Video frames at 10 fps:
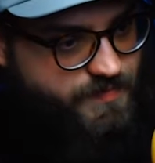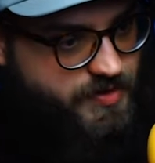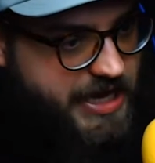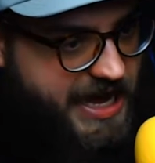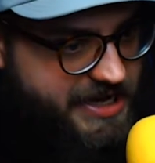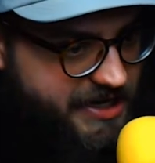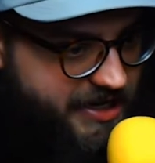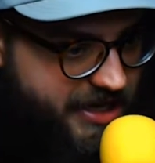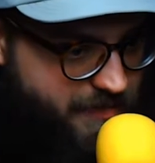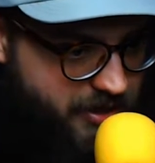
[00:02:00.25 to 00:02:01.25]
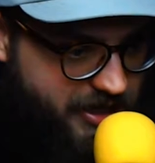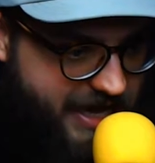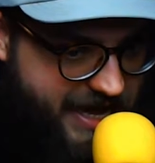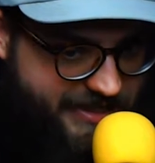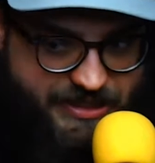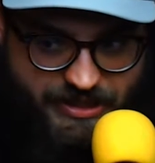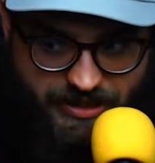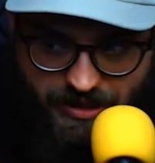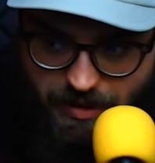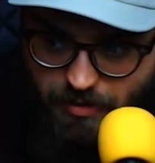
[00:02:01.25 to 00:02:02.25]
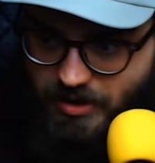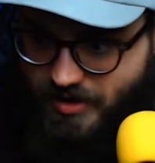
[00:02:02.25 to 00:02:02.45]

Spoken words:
Cat eating kibble, cat eating kibble.